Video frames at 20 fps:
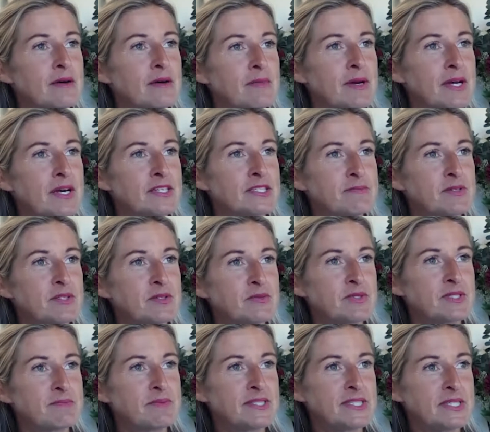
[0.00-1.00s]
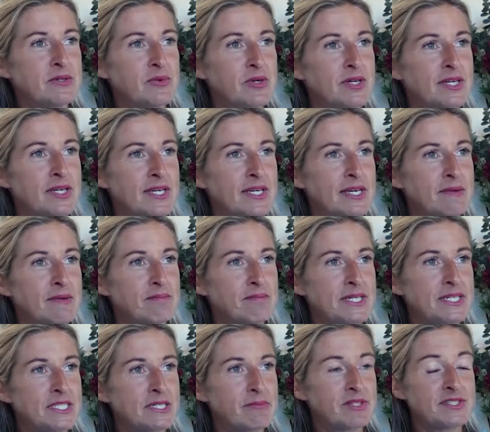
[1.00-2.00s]
my husband was busy working at
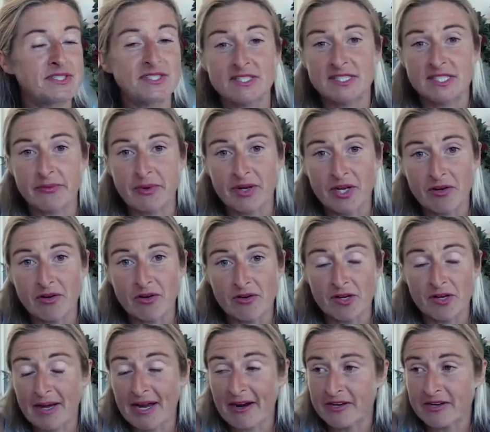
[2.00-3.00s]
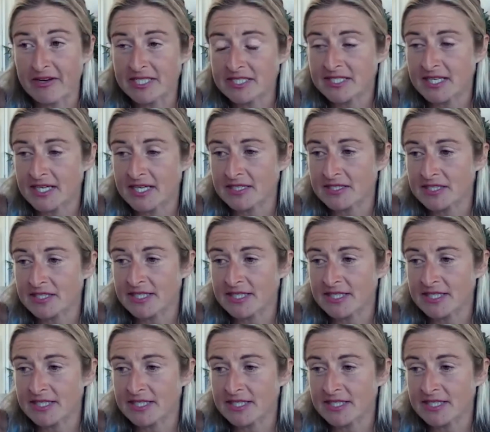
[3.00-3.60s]
PwC, so we're no longer married. That